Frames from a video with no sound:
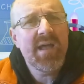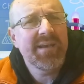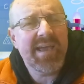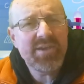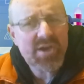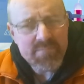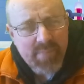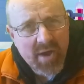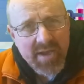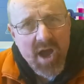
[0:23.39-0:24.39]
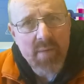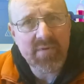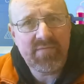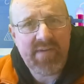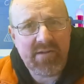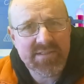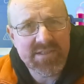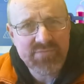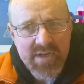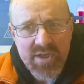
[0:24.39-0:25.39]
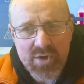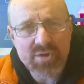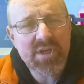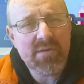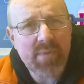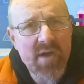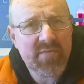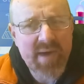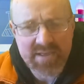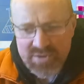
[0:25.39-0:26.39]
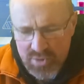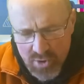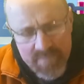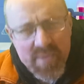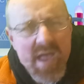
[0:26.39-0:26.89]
Now you can buy carbon felt, it's really good, you can buy it from our store,